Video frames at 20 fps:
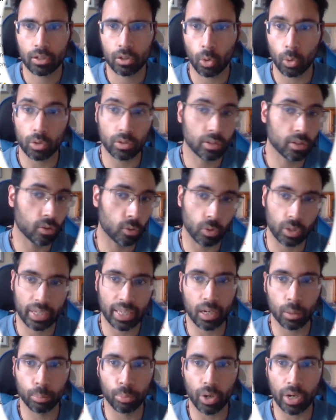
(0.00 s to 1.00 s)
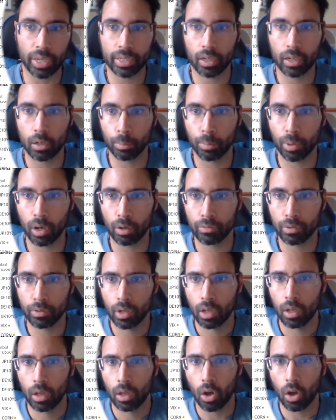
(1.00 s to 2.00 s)
or get a breakout above
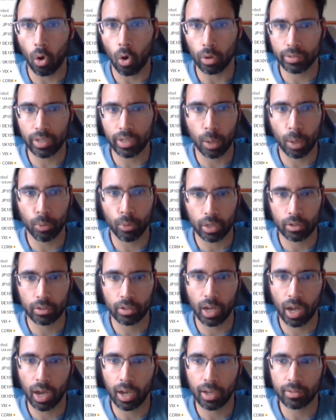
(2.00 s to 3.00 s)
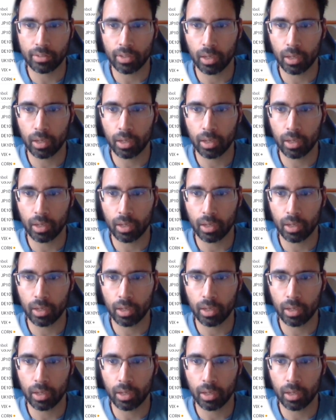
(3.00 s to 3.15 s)
all-time record highs.